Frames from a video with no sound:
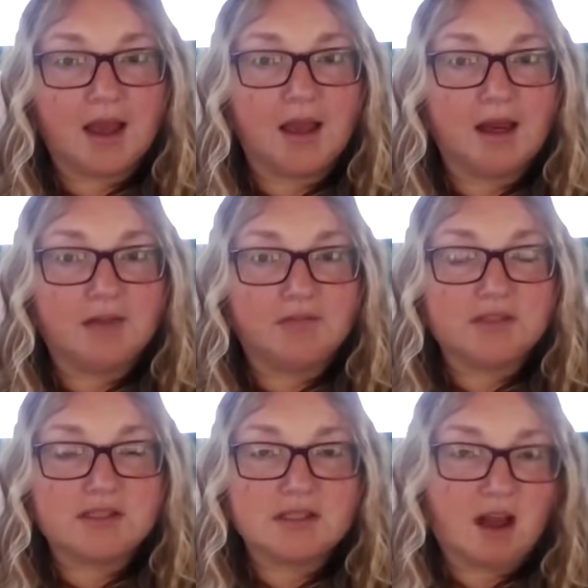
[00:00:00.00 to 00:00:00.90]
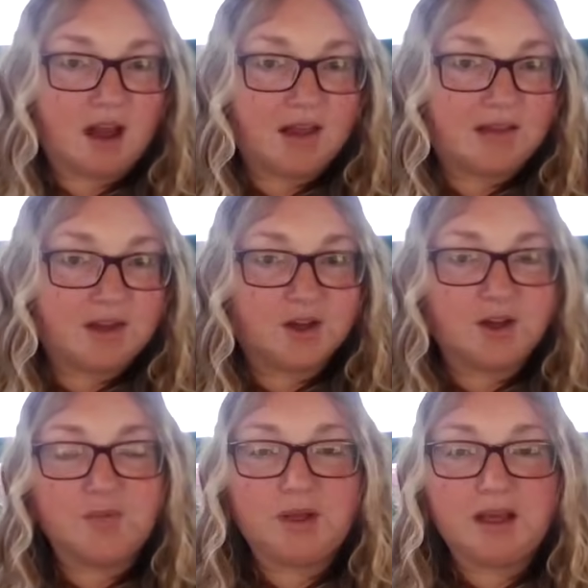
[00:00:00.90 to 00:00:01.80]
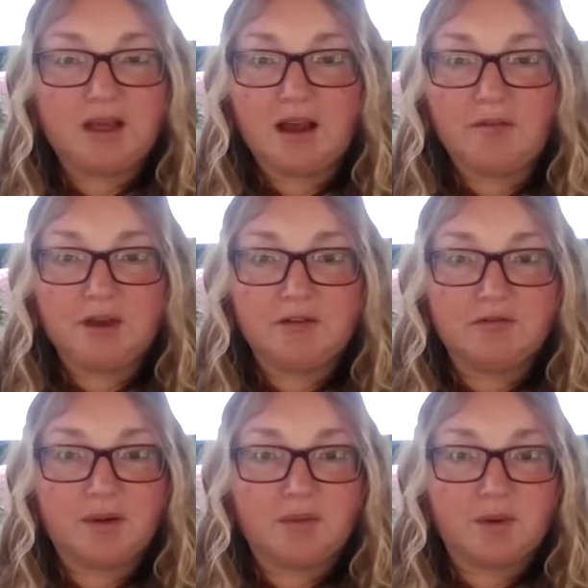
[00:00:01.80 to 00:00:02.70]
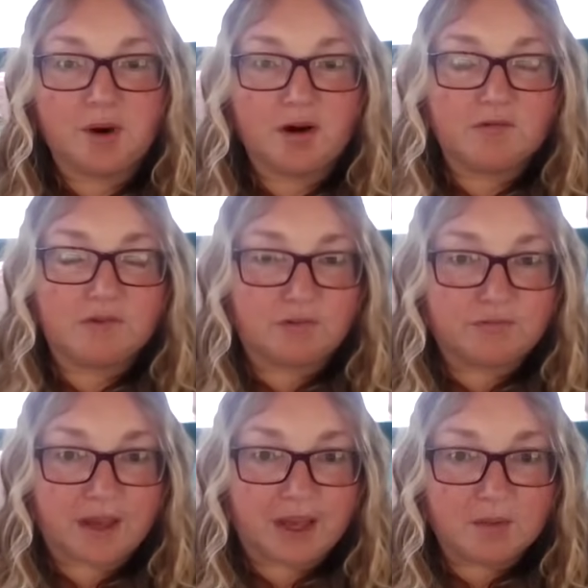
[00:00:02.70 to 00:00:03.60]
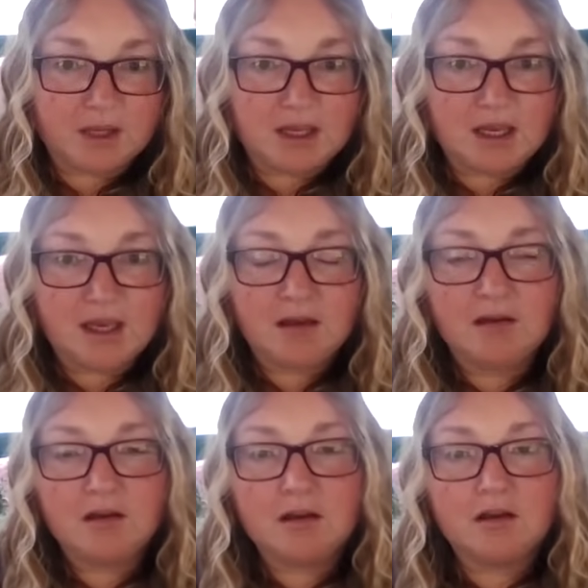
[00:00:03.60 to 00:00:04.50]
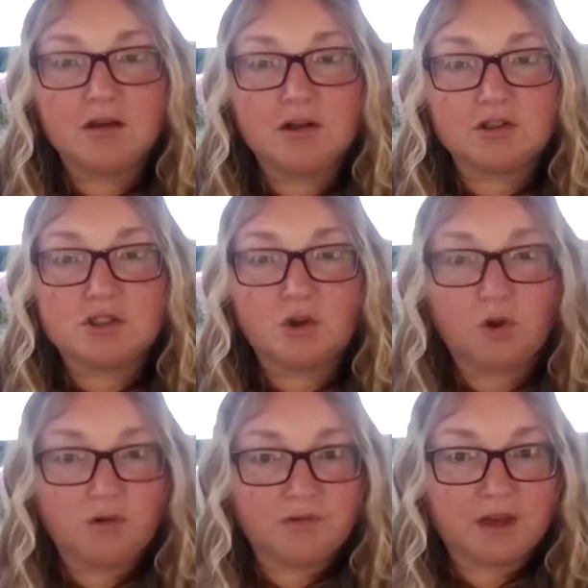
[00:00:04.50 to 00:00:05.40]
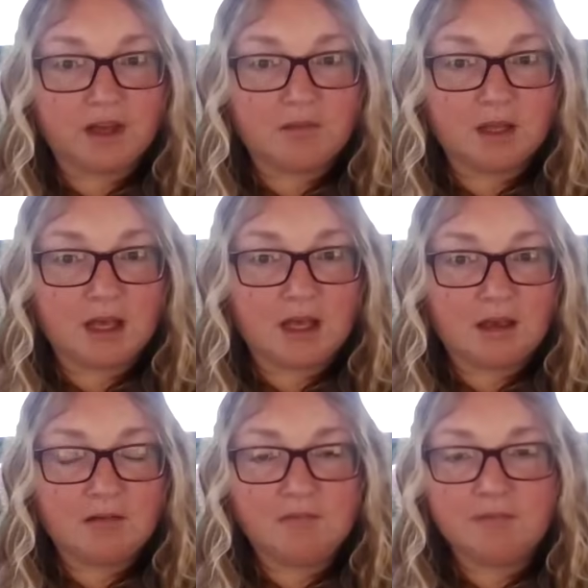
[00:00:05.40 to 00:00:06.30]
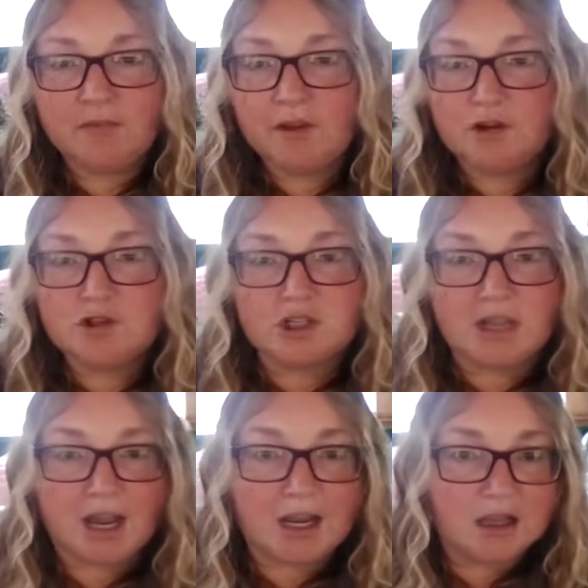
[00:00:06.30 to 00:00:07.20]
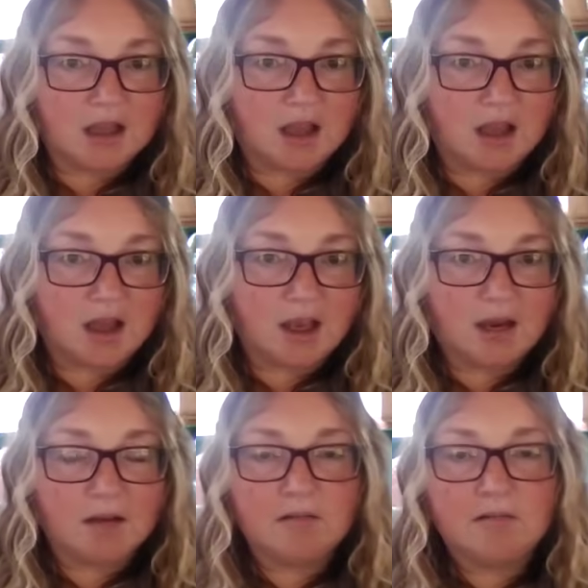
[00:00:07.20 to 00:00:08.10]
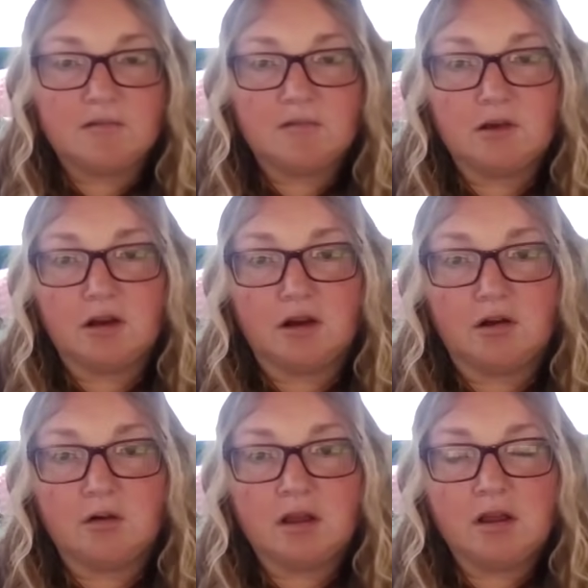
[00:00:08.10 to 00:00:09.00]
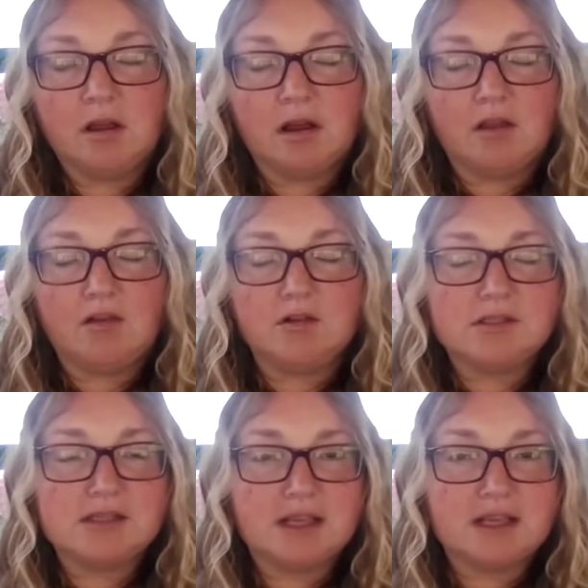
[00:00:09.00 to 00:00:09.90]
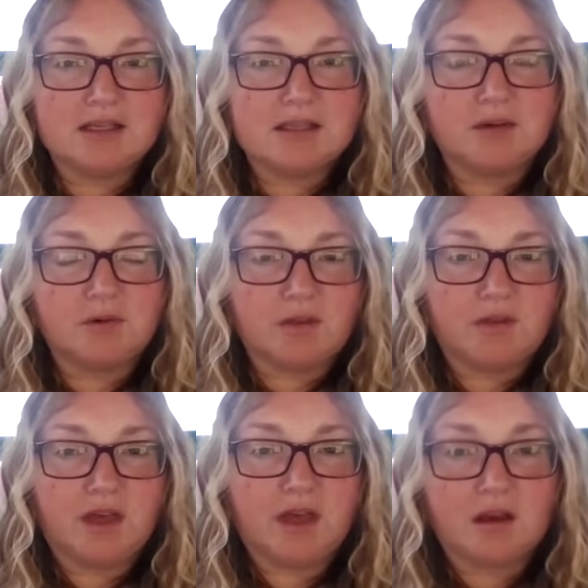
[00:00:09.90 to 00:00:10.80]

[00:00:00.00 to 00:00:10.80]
And if it's not, then it could be coming from a part of your family, your soul family, your genetic line, all those things that we